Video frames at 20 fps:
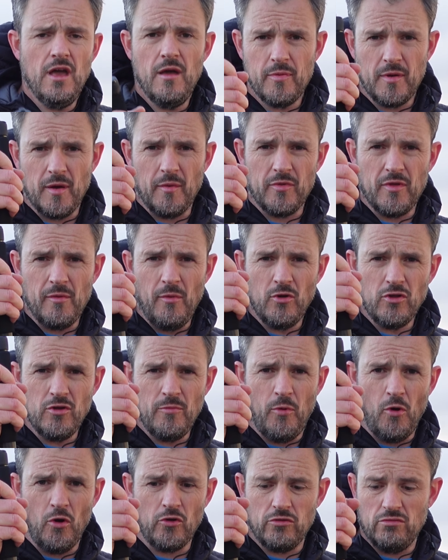it becomes a
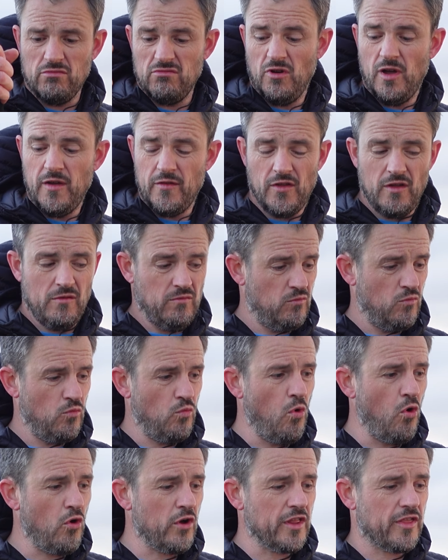monopod or even a
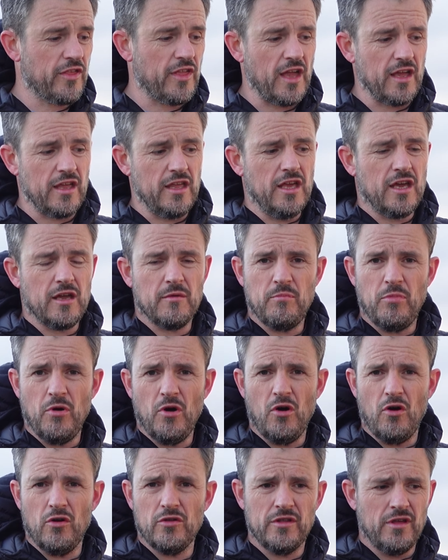walking stick. You can
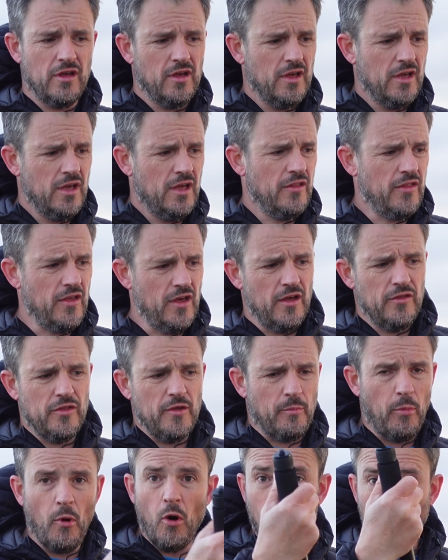put on the,
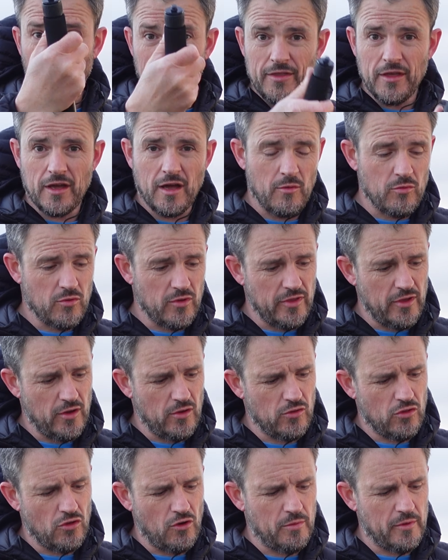the ball head that comes with it
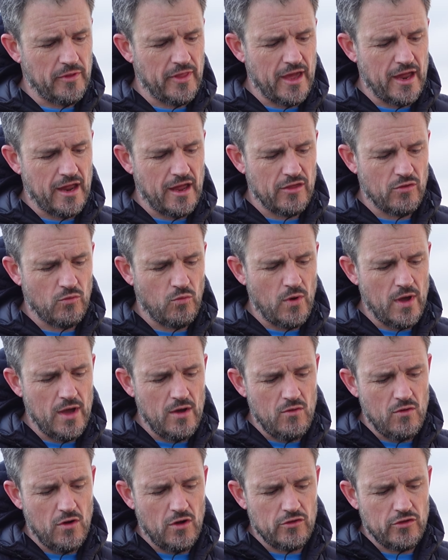on top of there as
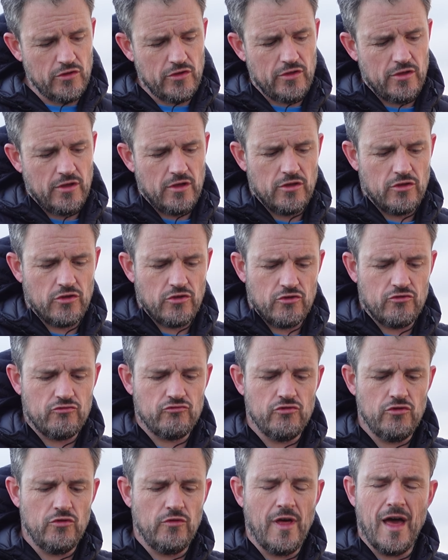well or just
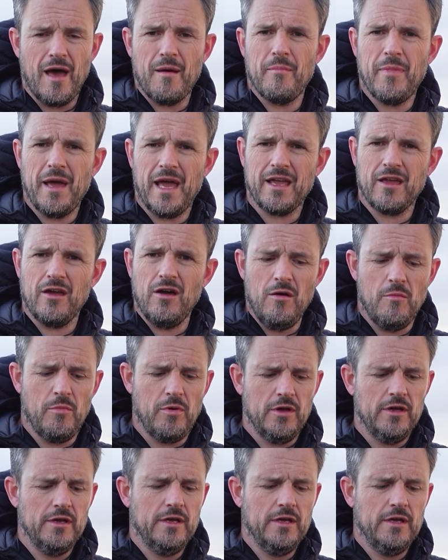screw that back up.